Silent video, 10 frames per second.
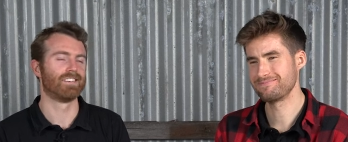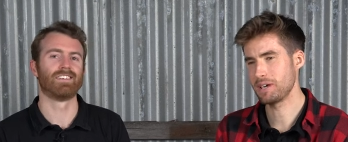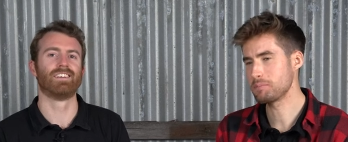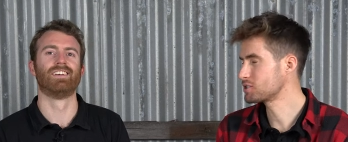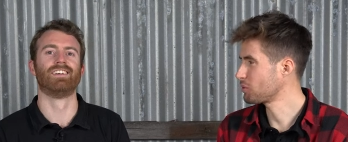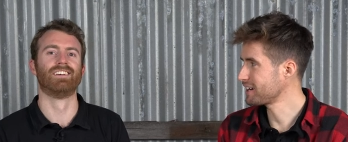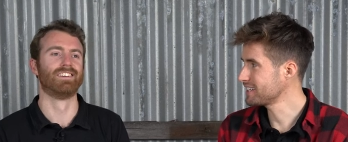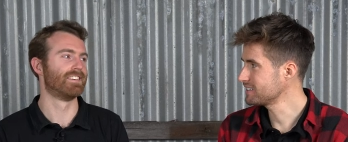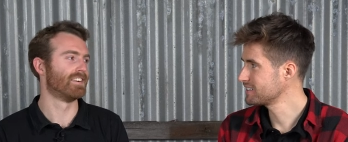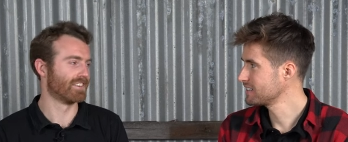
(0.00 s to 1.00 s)
Speaker 1: maybe
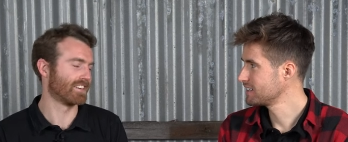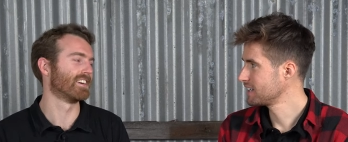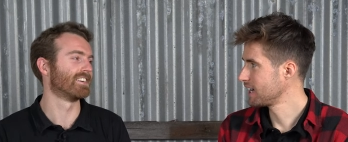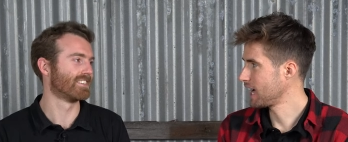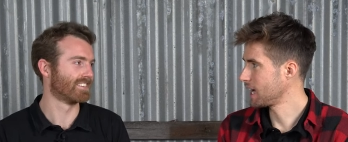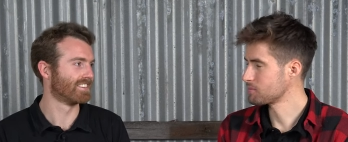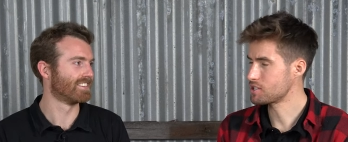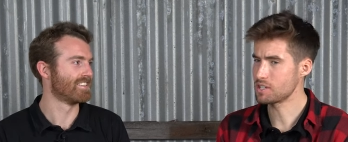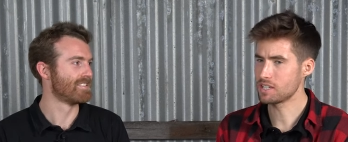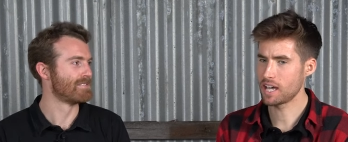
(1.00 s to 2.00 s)
20. Okay. Um,
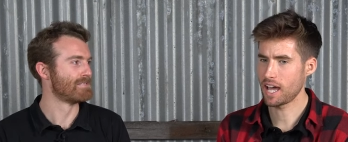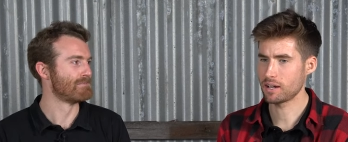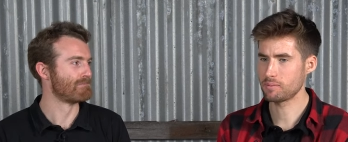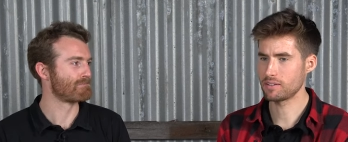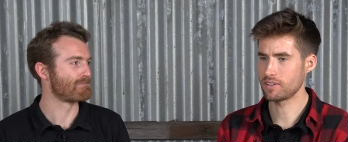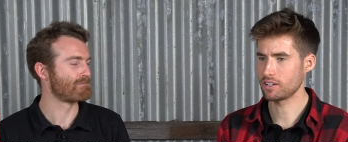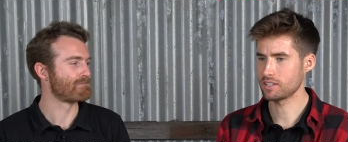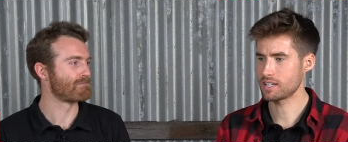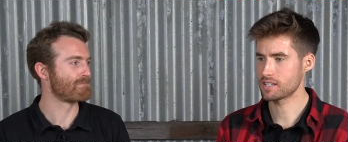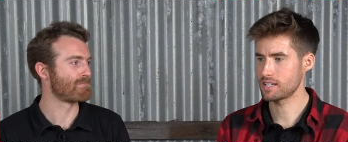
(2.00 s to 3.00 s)
she had a bit of
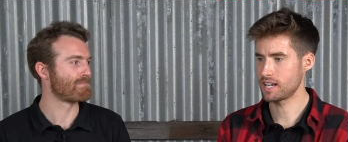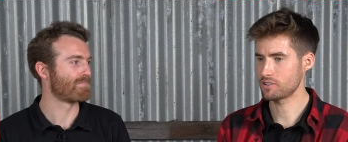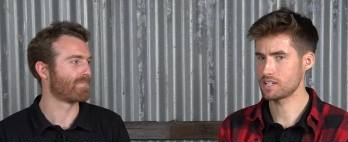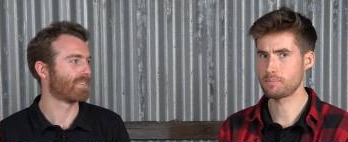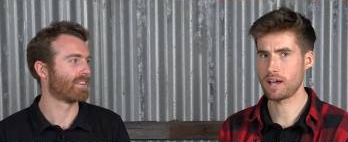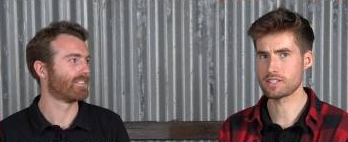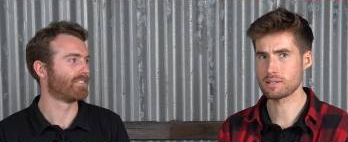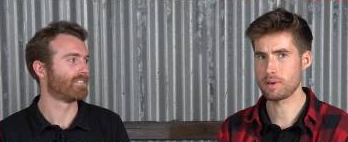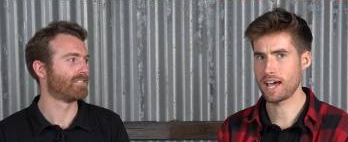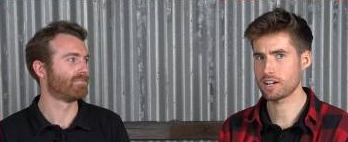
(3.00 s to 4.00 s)
illness and now she's
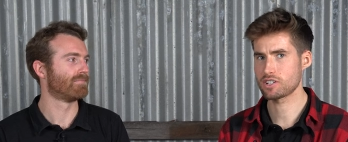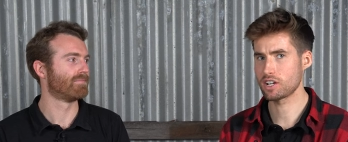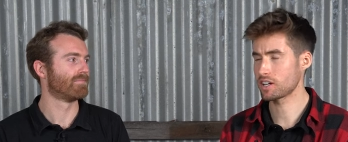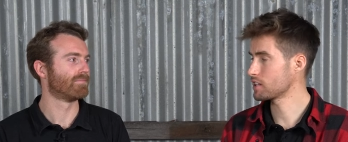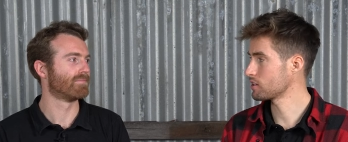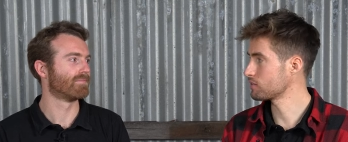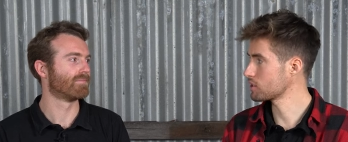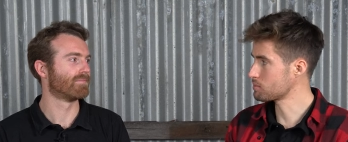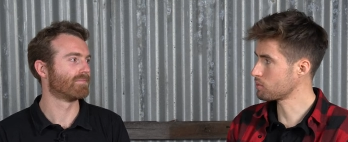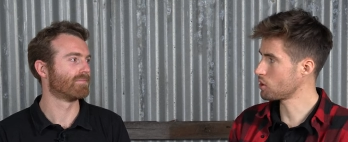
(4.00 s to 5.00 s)
bouncing back. She got her
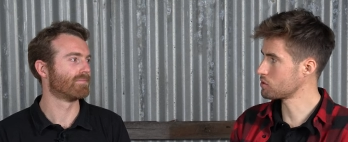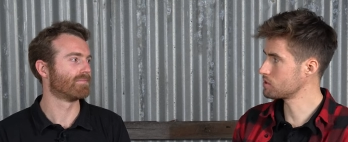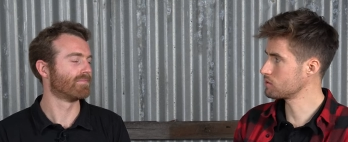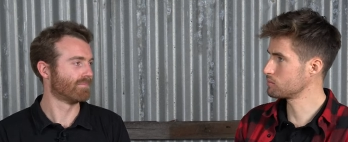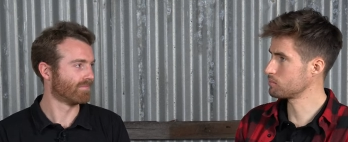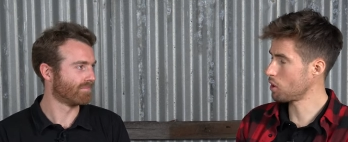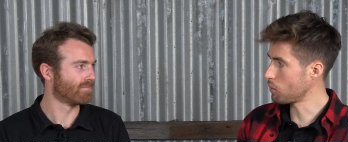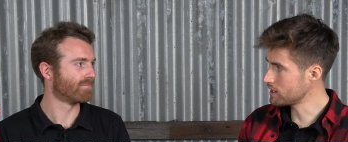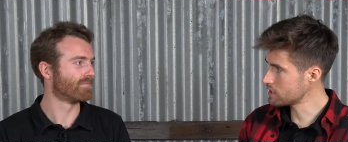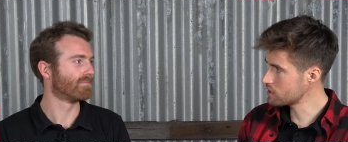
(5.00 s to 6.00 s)
first pro pro
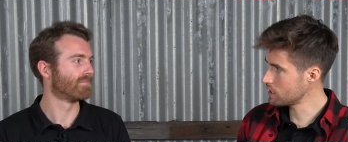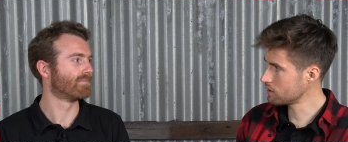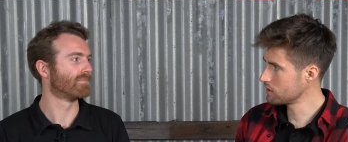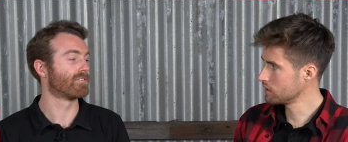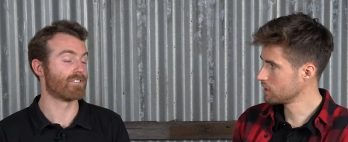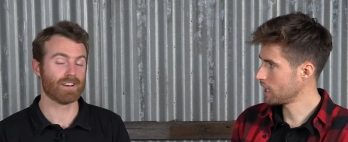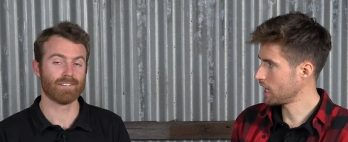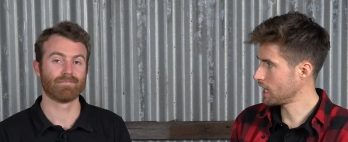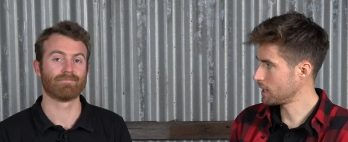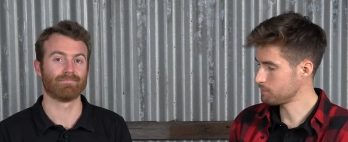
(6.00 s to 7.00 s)
win this year. Great.
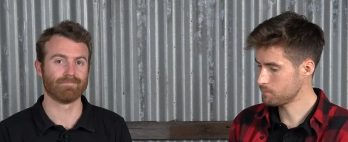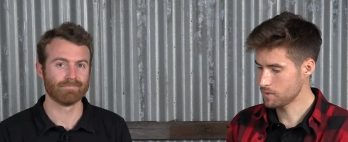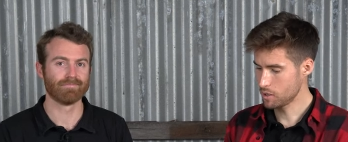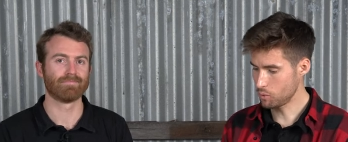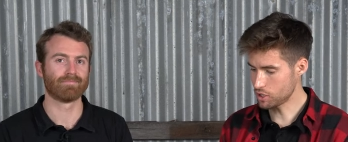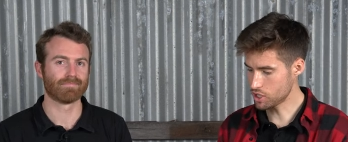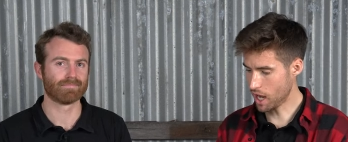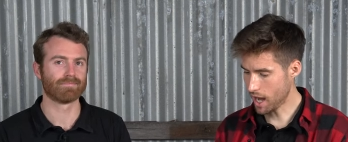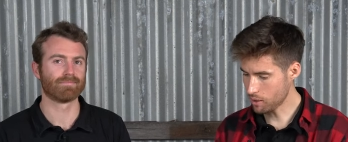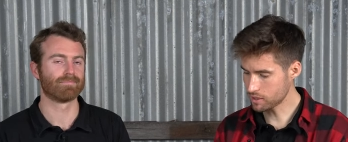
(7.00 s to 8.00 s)
Um, which
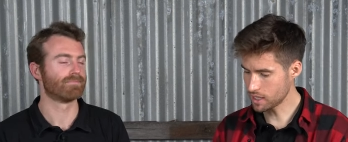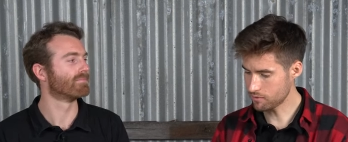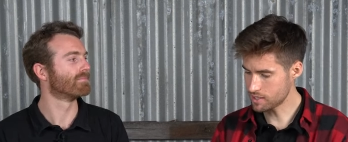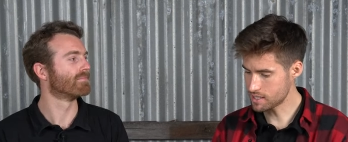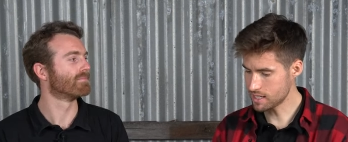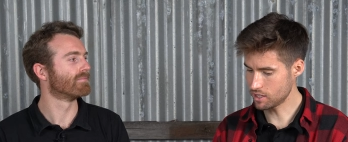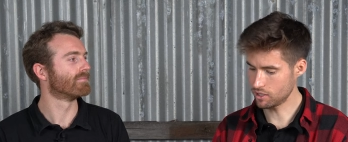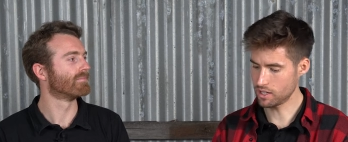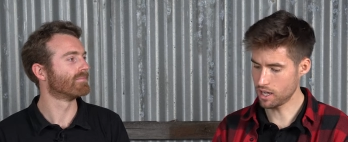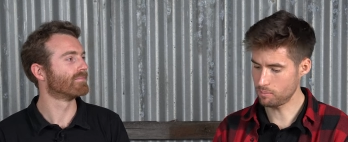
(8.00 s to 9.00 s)
I would love to see
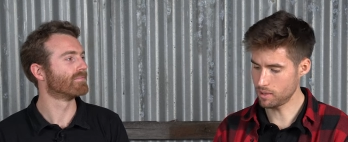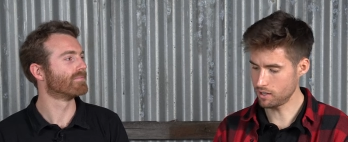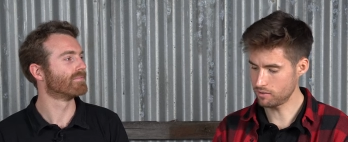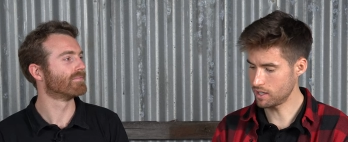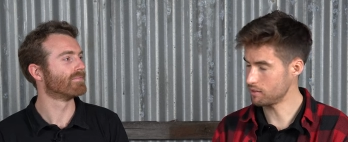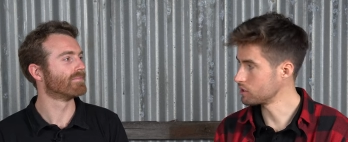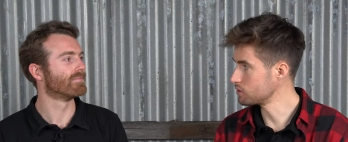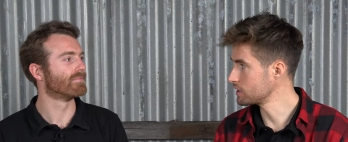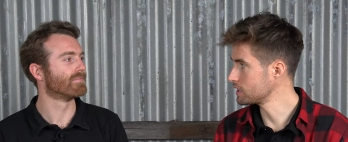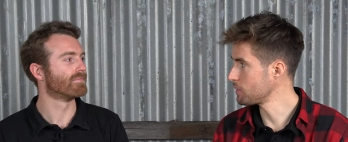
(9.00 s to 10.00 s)
her help out Van
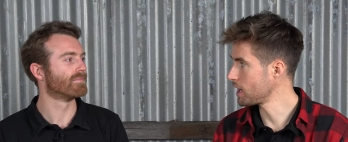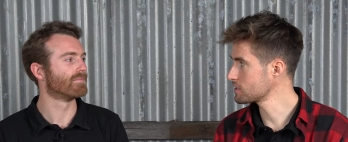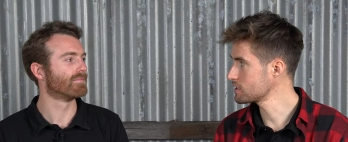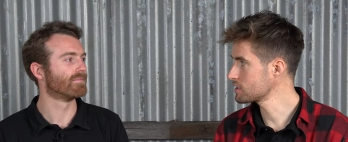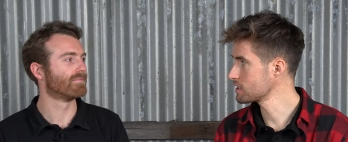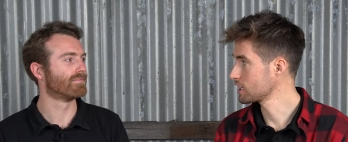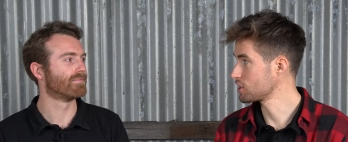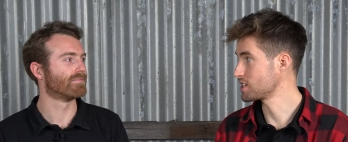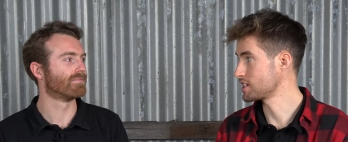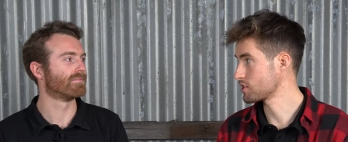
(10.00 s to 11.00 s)
Vleuten in the mountains
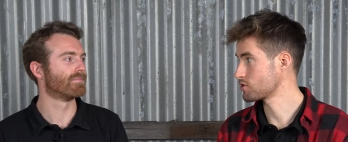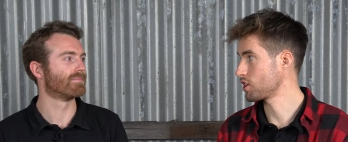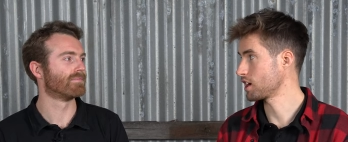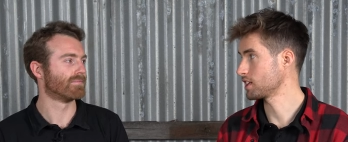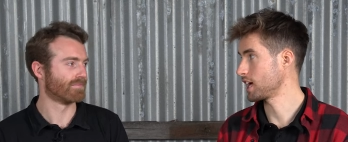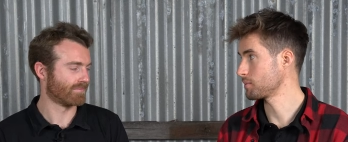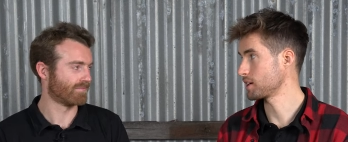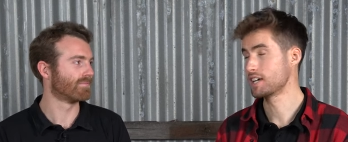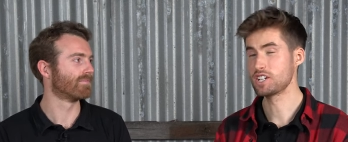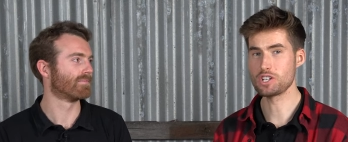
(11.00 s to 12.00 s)
because she is a strong
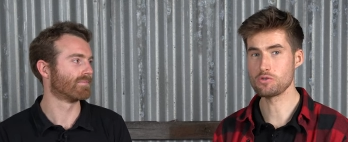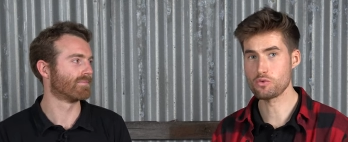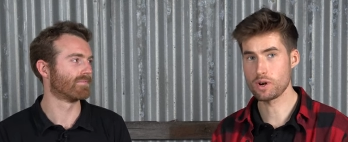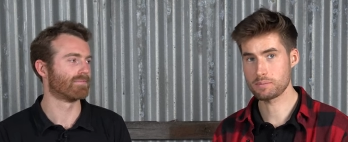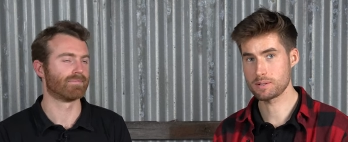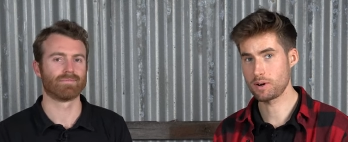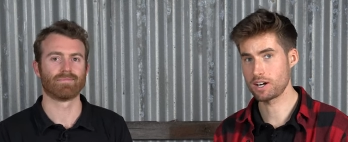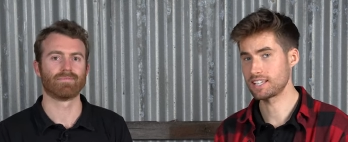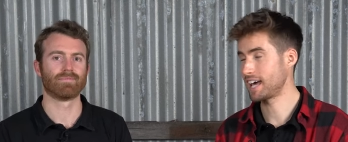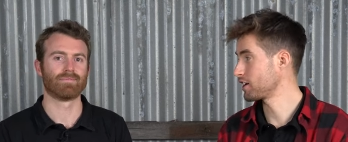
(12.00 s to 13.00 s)
climber. She ripped
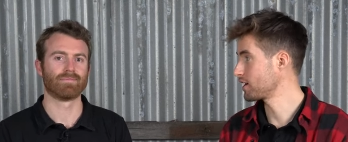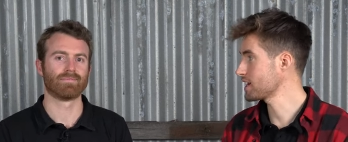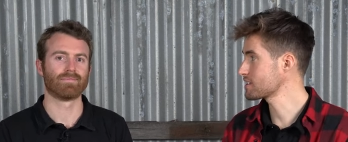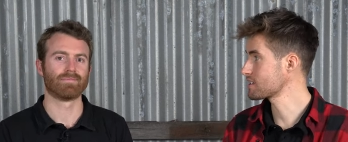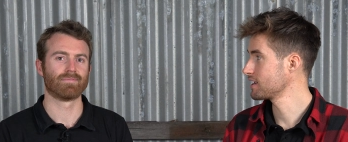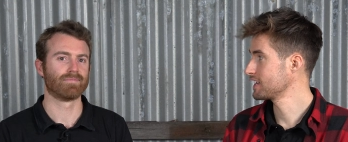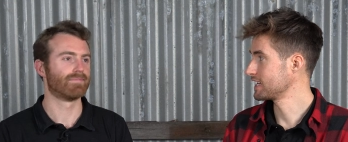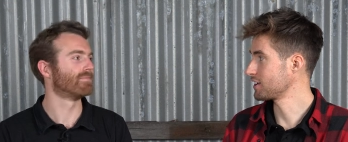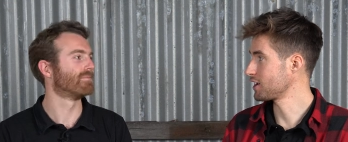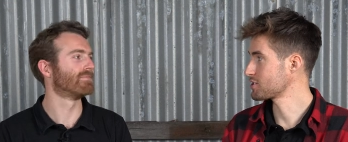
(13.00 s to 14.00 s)
apart the NRS
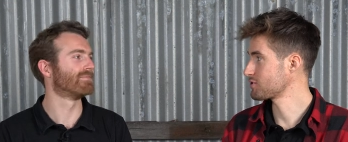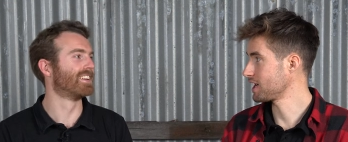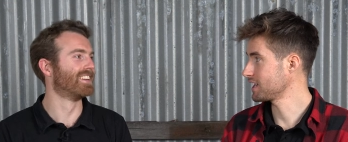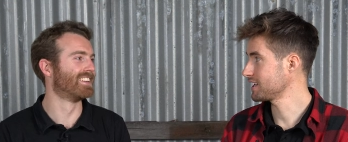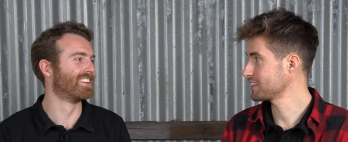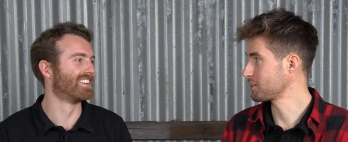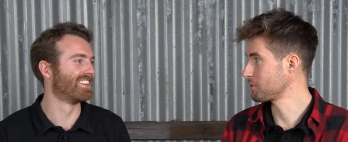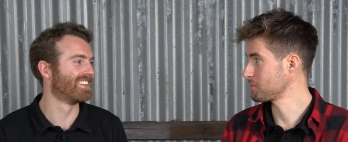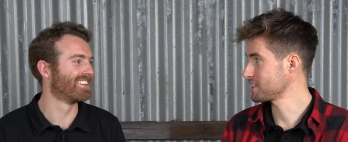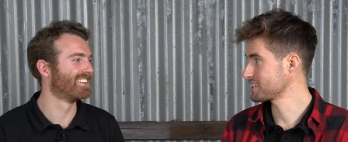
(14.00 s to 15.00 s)
here in Australia, the
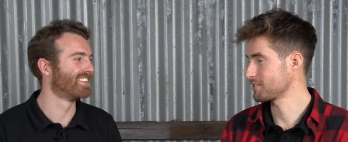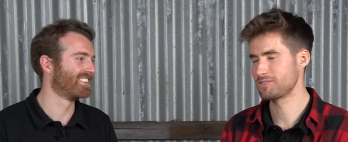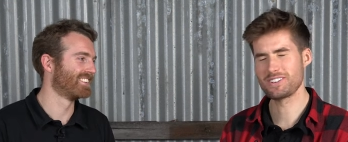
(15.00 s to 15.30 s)
women's.